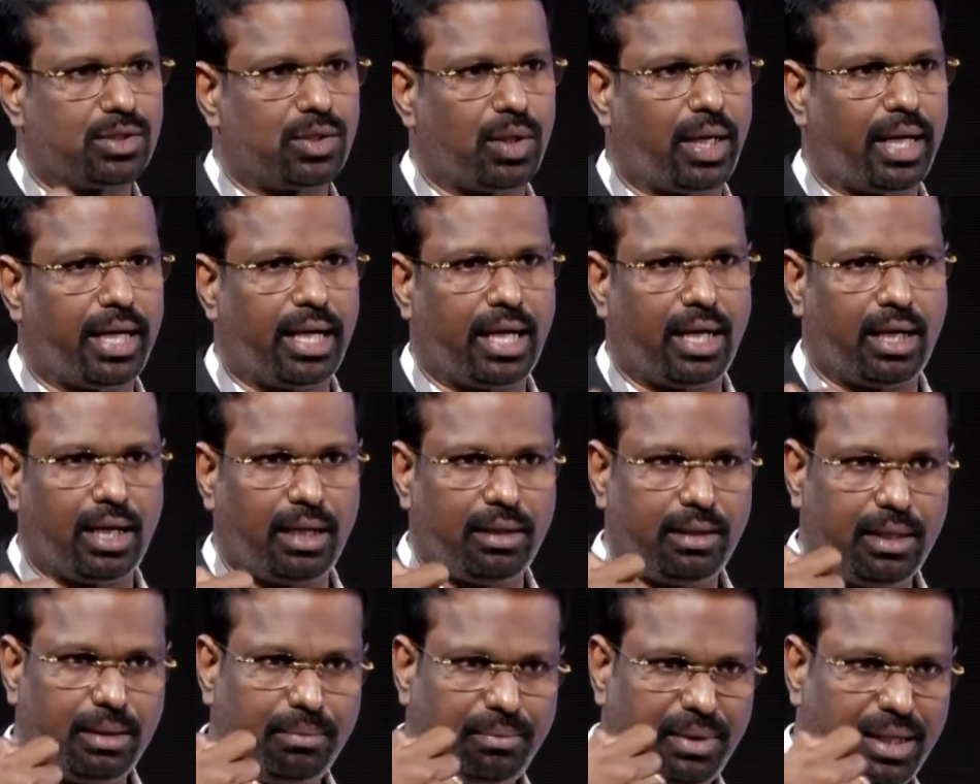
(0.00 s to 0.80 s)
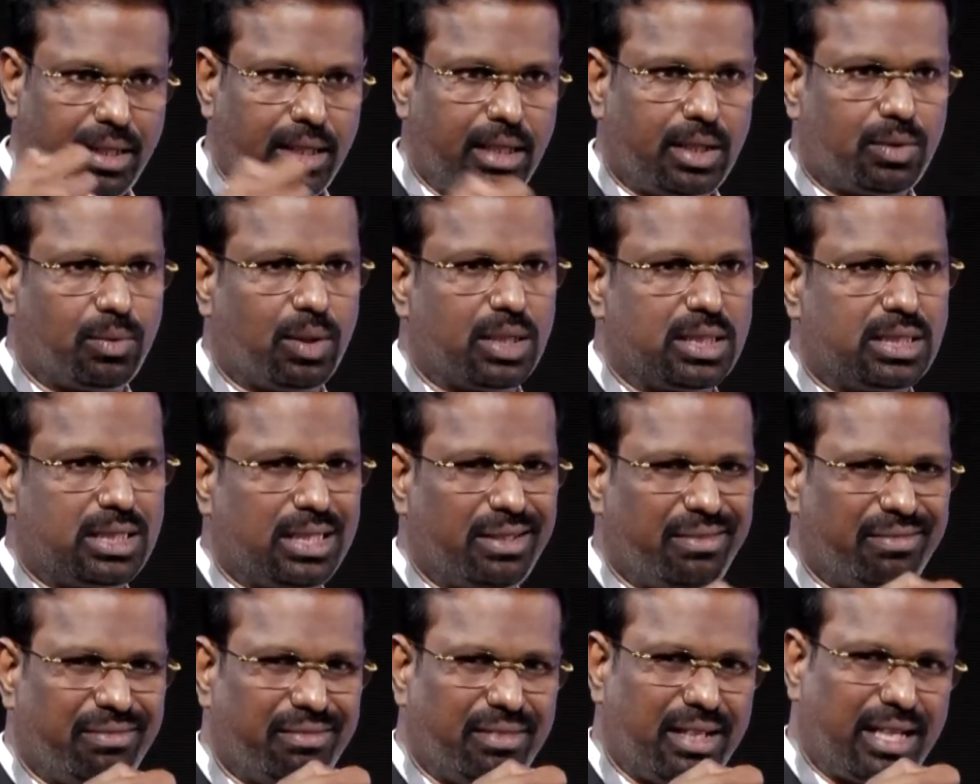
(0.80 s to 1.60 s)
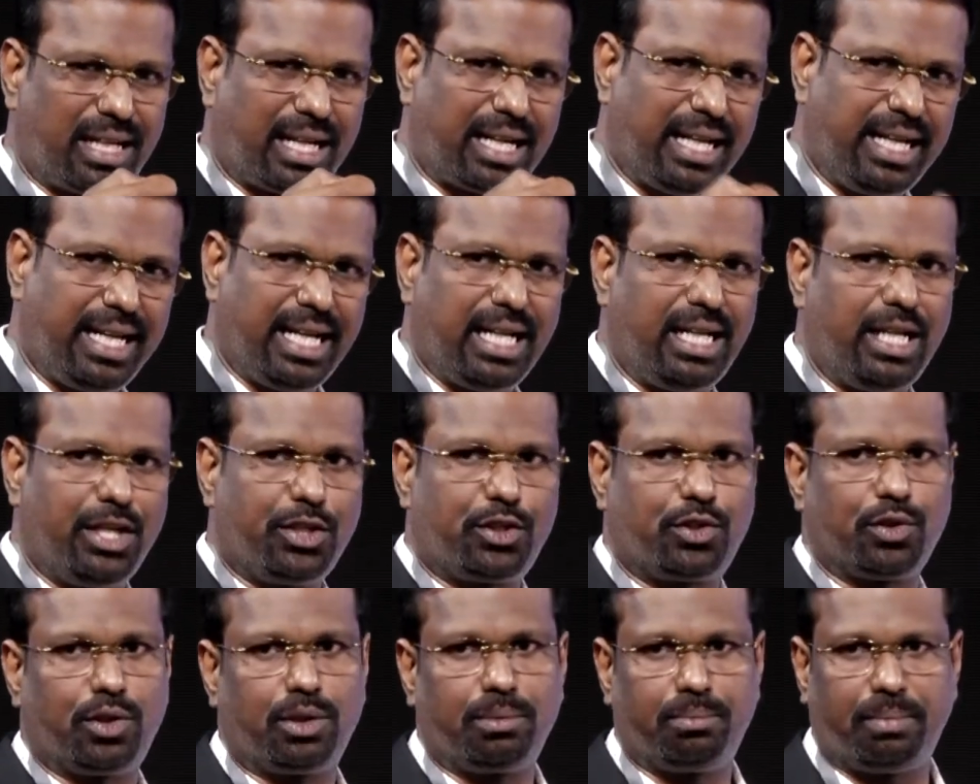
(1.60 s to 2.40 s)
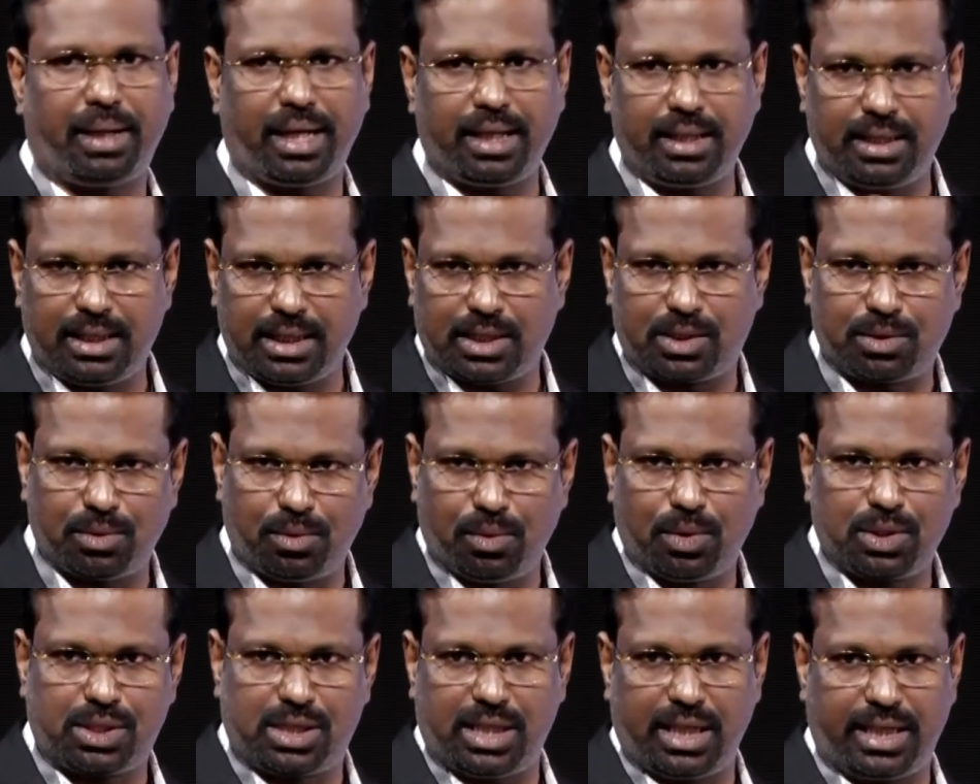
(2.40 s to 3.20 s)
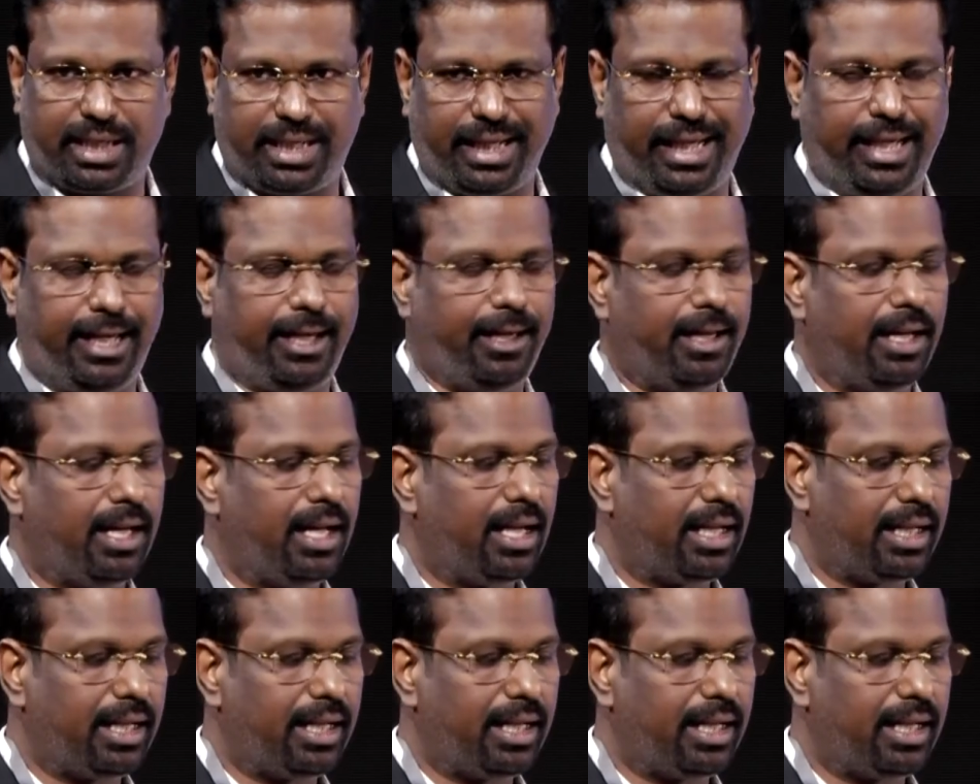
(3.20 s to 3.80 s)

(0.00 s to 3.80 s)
So it was clearly shown by this OCT,